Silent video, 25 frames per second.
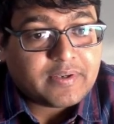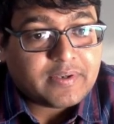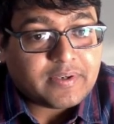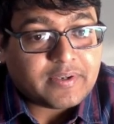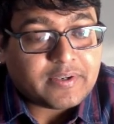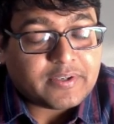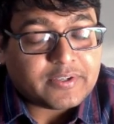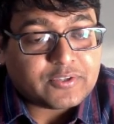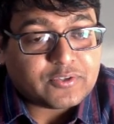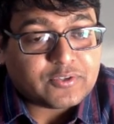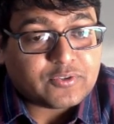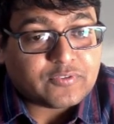
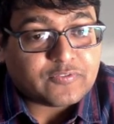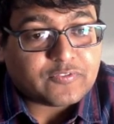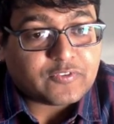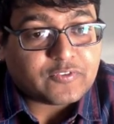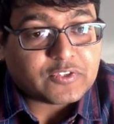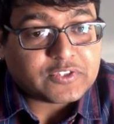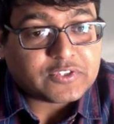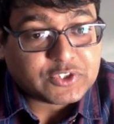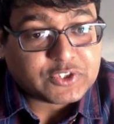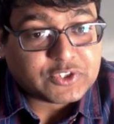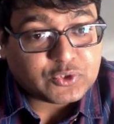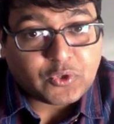uh, you know, of
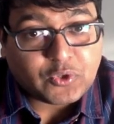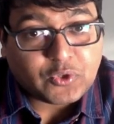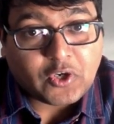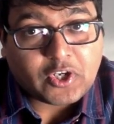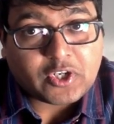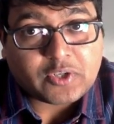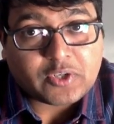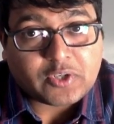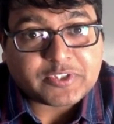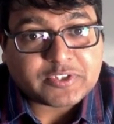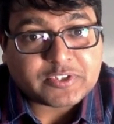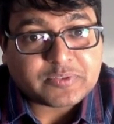course it's
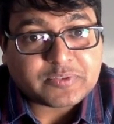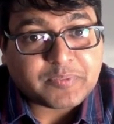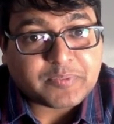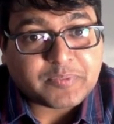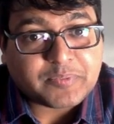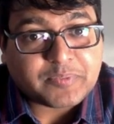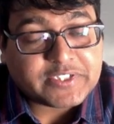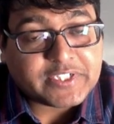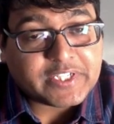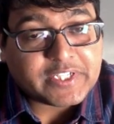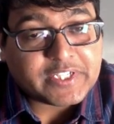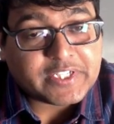pseudonymous,
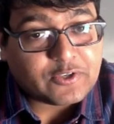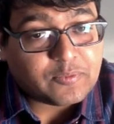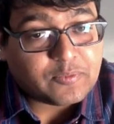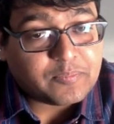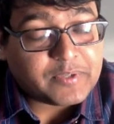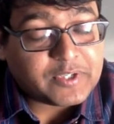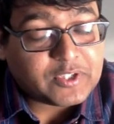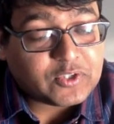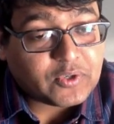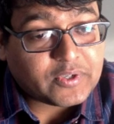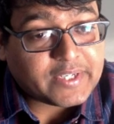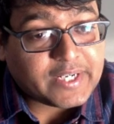but still your
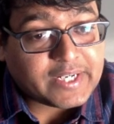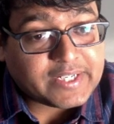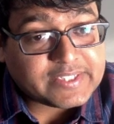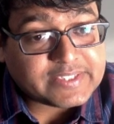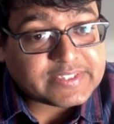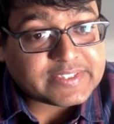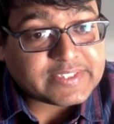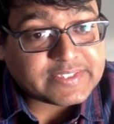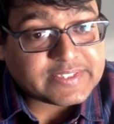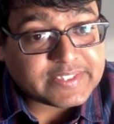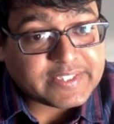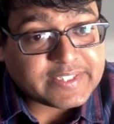Bitcoin
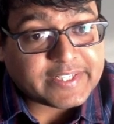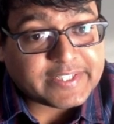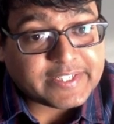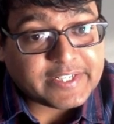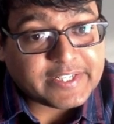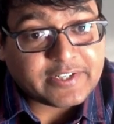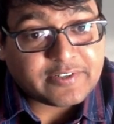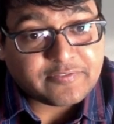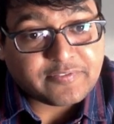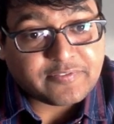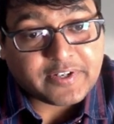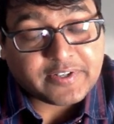address is an
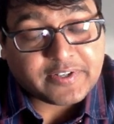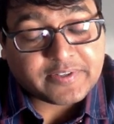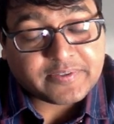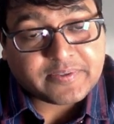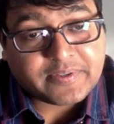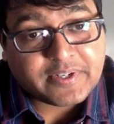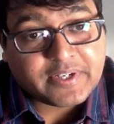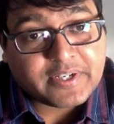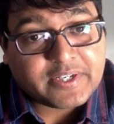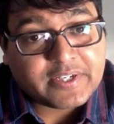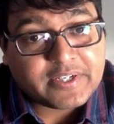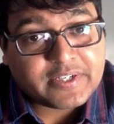identifier.
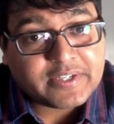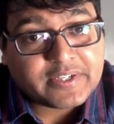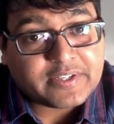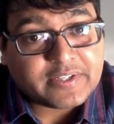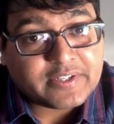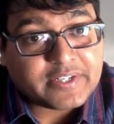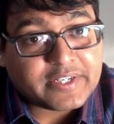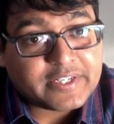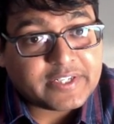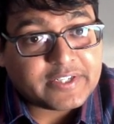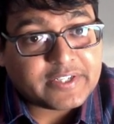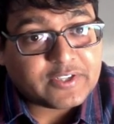
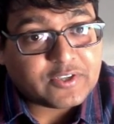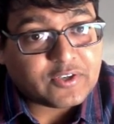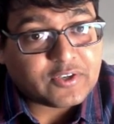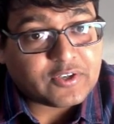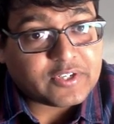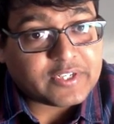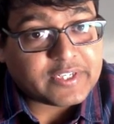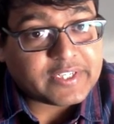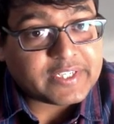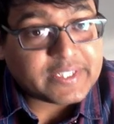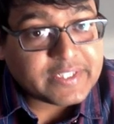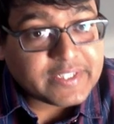Right?
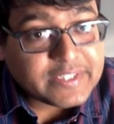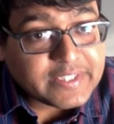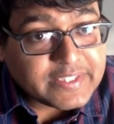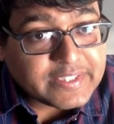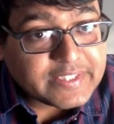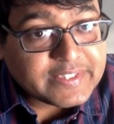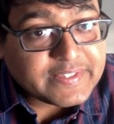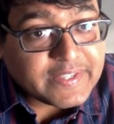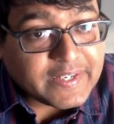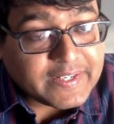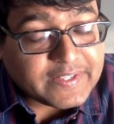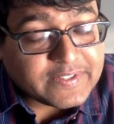Your
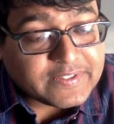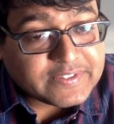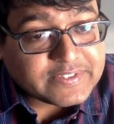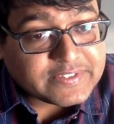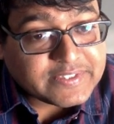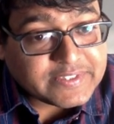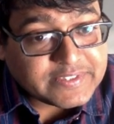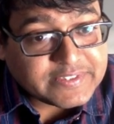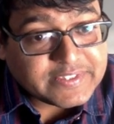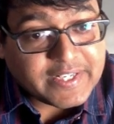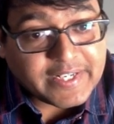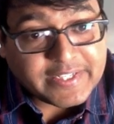E T H
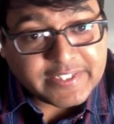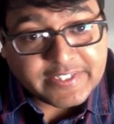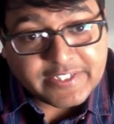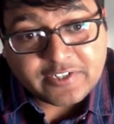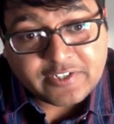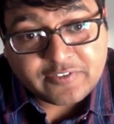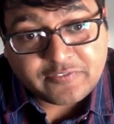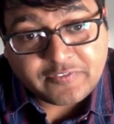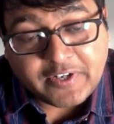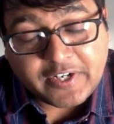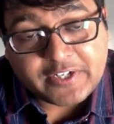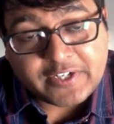address is an
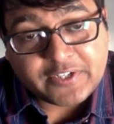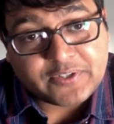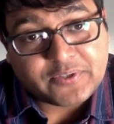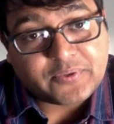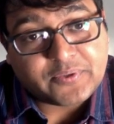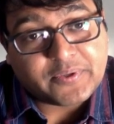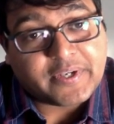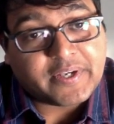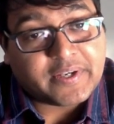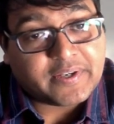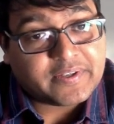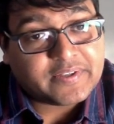identifier
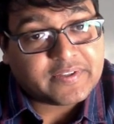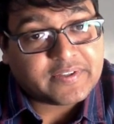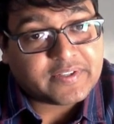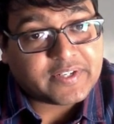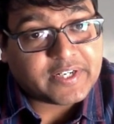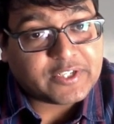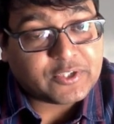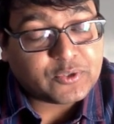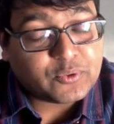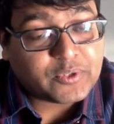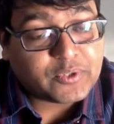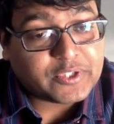today,
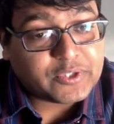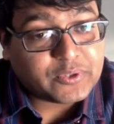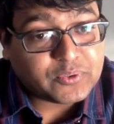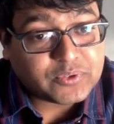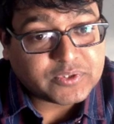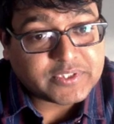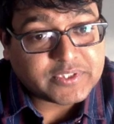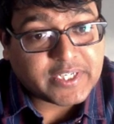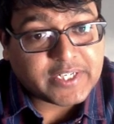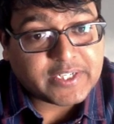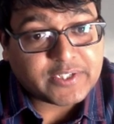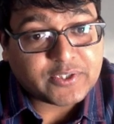right? You can
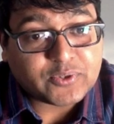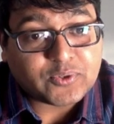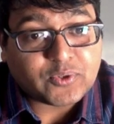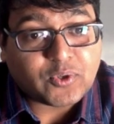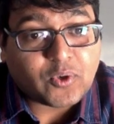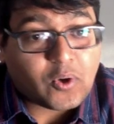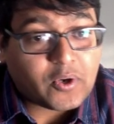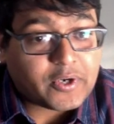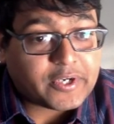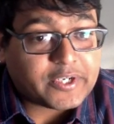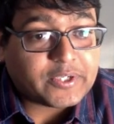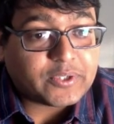use that to
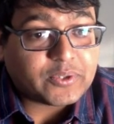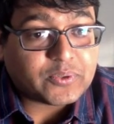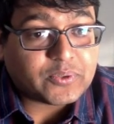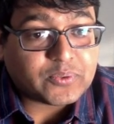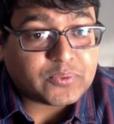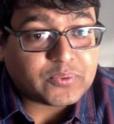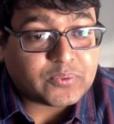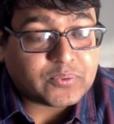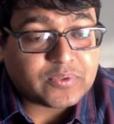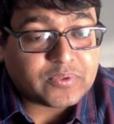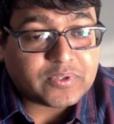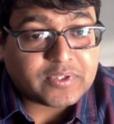log
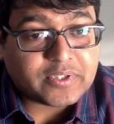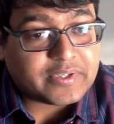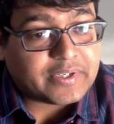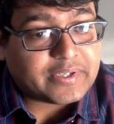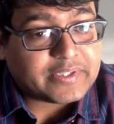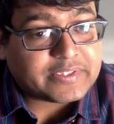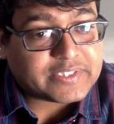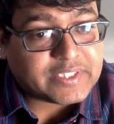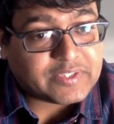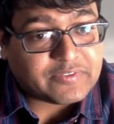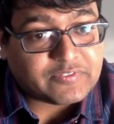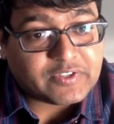into
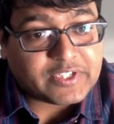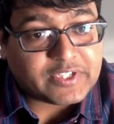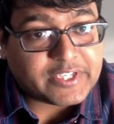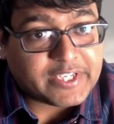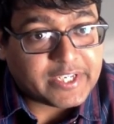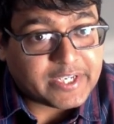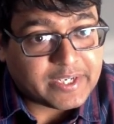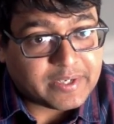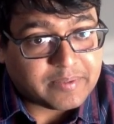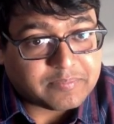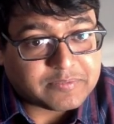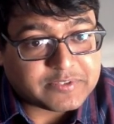uh, several
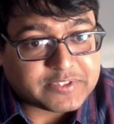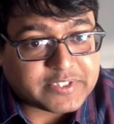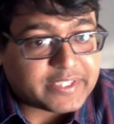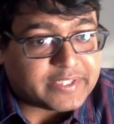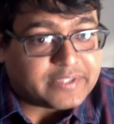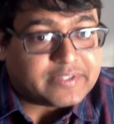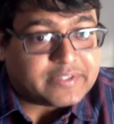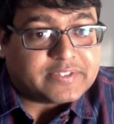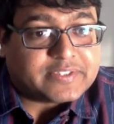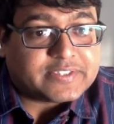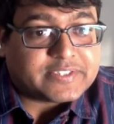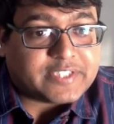games
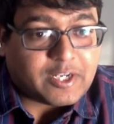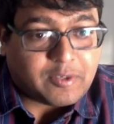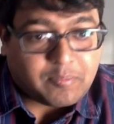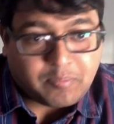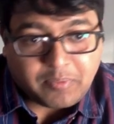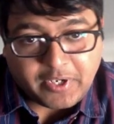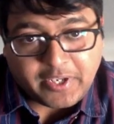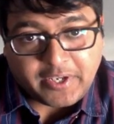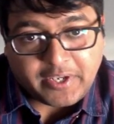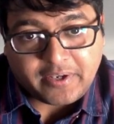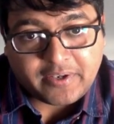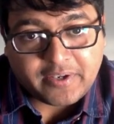and
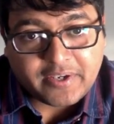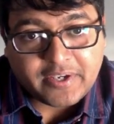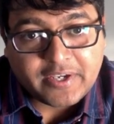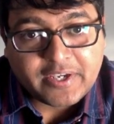start playing.